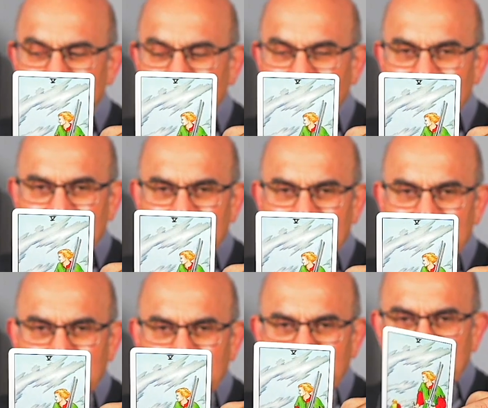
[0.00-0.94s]
That
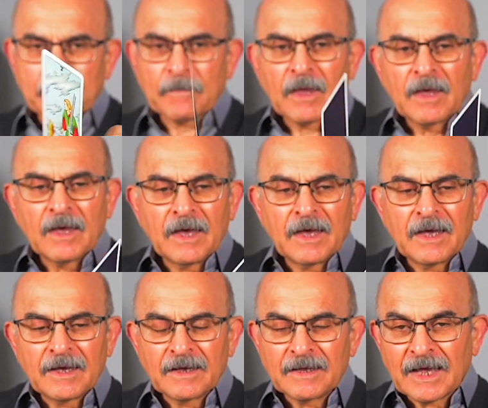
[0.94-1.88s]
is
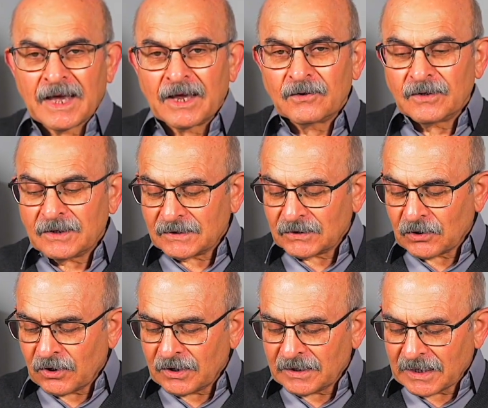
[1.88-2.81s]
the another
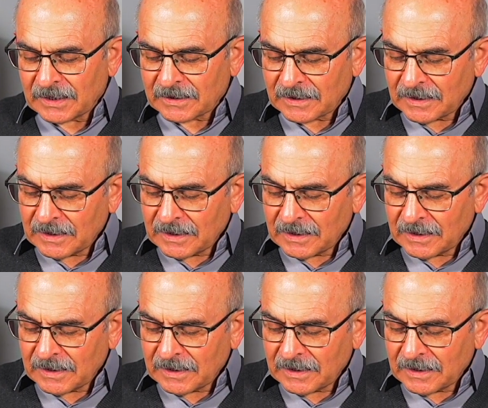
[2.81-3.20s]
sign that